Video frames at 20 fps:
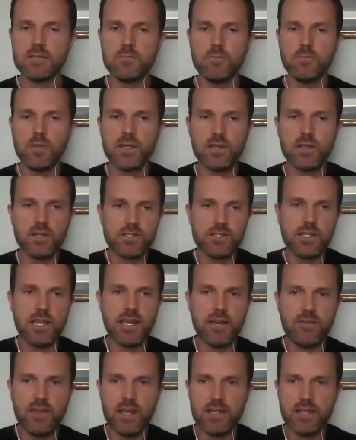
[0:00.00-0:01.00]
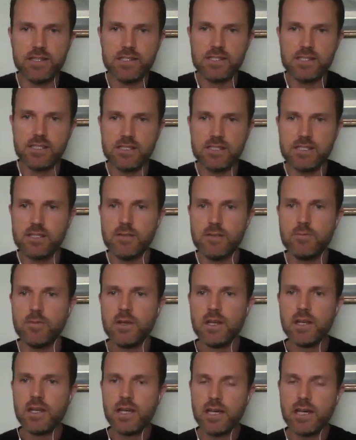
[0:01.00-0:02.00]
And because they have that system
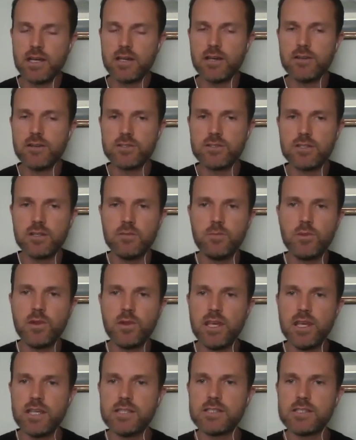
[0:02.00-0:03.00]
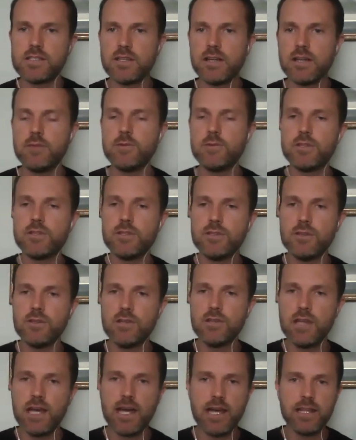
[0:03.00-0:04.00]
and culture in place, they're able to
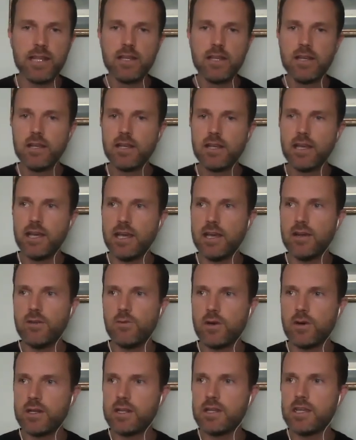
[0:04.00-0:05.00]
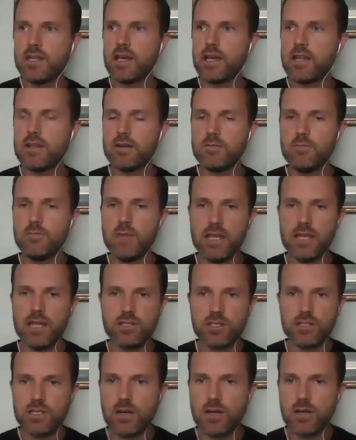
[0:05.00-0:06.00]
do that. One of the other
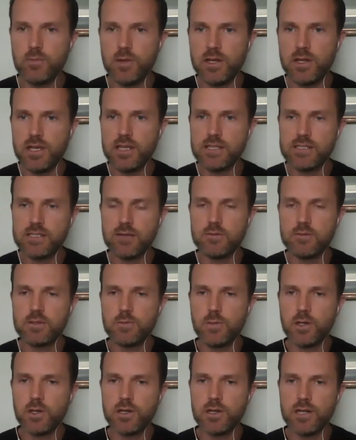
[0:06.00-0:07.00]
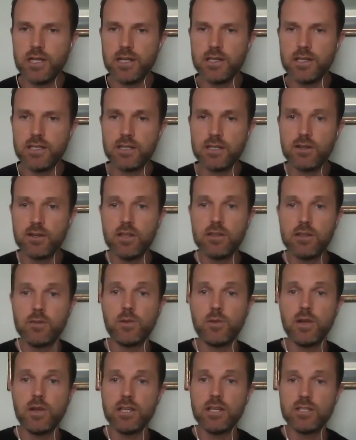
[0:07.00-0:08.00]
major companies that was born out of the Great
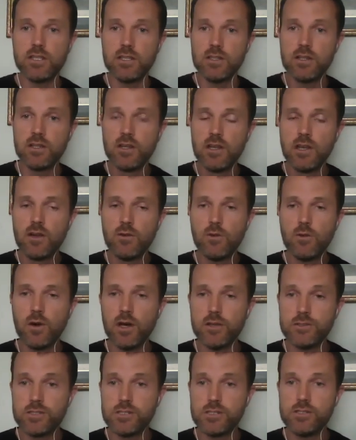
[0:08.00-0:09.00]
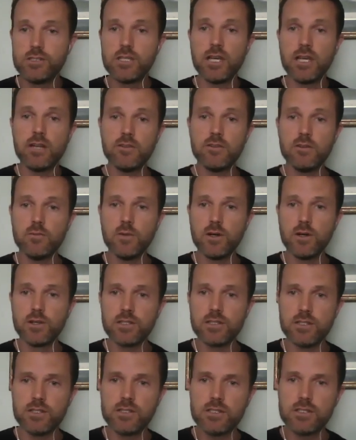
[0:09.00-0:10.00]
Depression was General
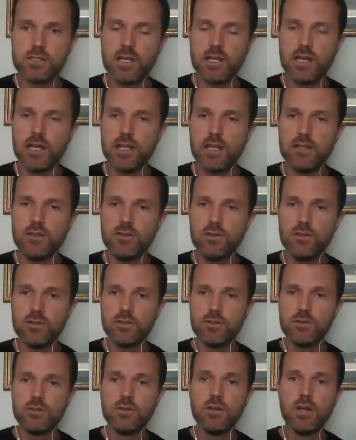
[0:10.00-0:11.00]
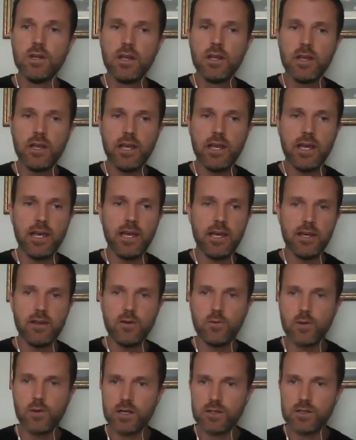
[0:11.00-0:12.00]
Motors, that you
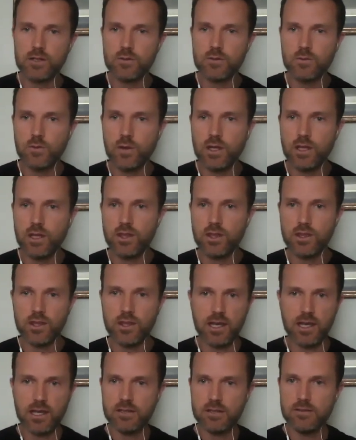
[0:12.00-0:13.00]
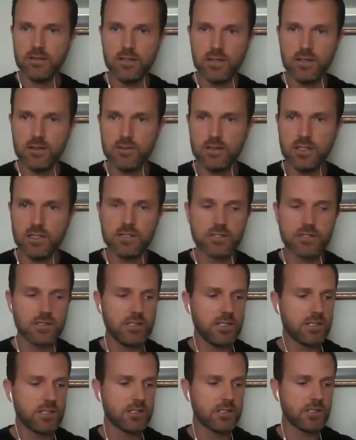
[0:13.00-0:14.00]
worked with, years
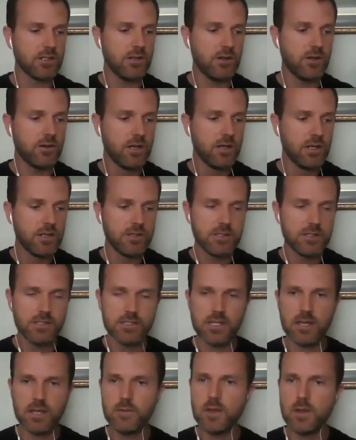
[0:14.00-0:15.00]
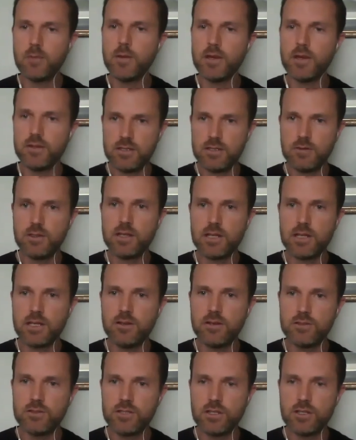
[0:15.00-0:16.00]
and years ago. And tell me about some of the
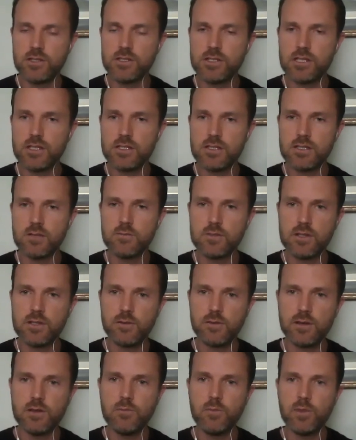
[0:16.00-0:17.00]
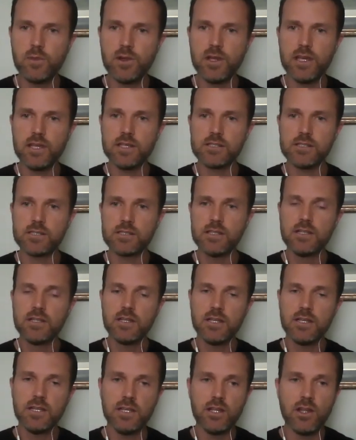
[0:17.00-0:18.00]
culture and systems that are in place,
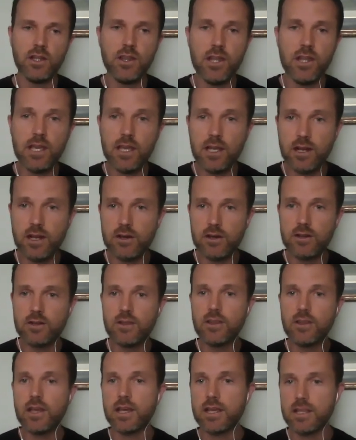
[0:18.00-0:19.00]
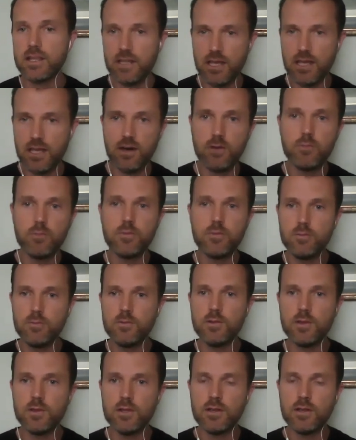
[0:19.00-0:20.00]
there, that can help,
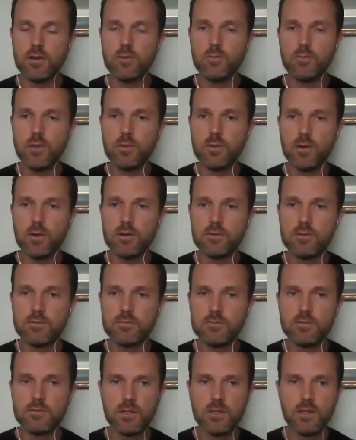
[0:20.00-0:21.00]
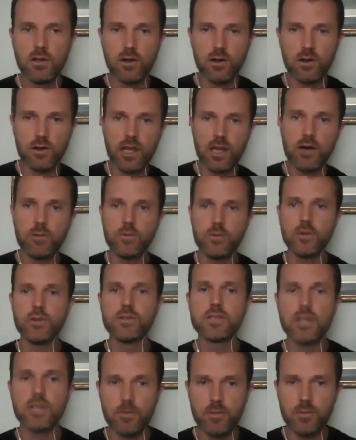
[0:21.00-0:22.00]
people, or help
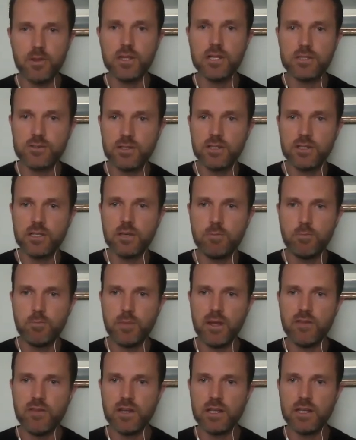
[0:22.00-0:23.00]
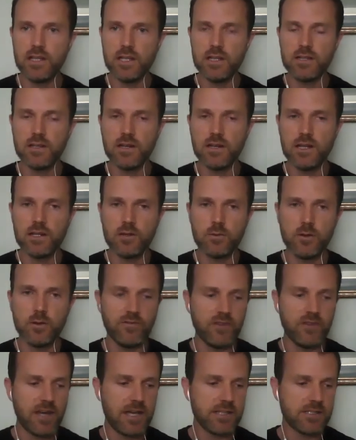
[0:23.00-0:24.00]
those companies really pivot a little
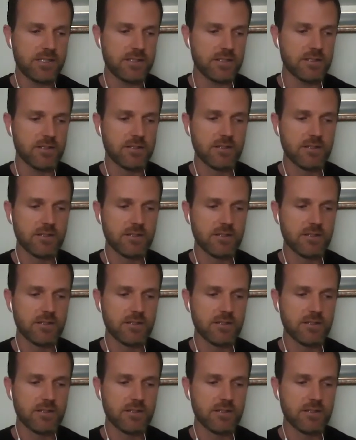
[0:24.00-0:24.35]
bit faster.